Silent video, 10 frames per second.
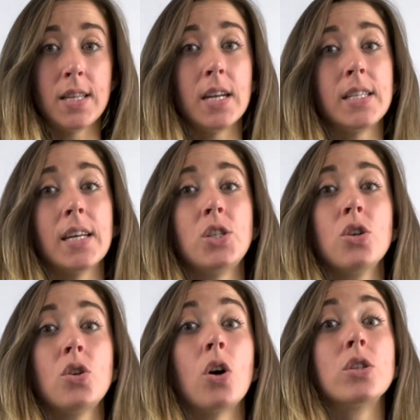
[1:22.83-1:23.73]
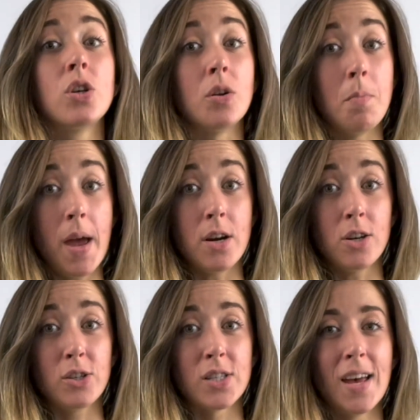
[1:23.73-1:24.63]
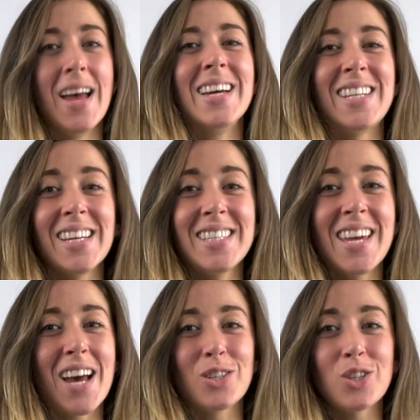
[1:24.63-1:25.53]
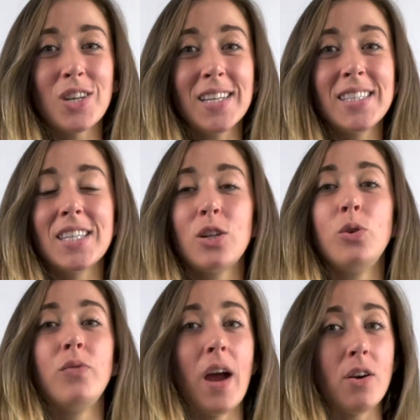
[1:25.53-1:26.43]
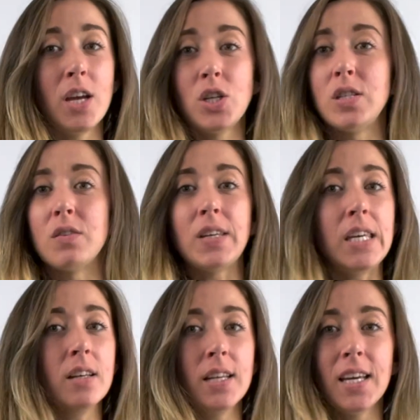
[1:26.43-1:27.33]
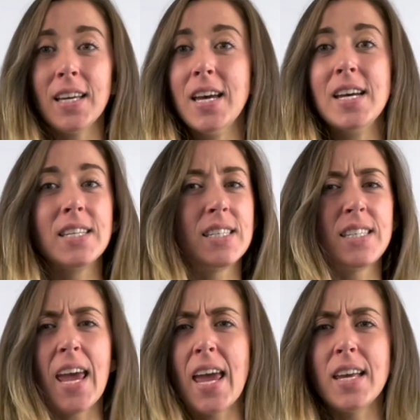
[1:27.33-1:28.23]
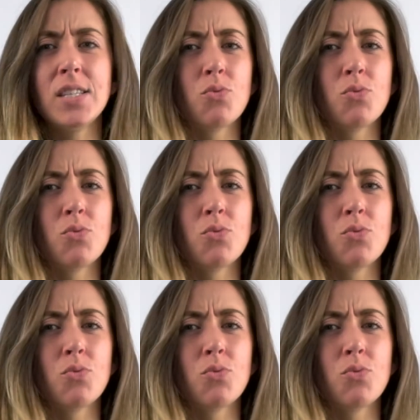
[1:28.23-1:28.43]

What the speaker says: that attest to your dog's good manners. Testing exercises include variations of heeling, stays,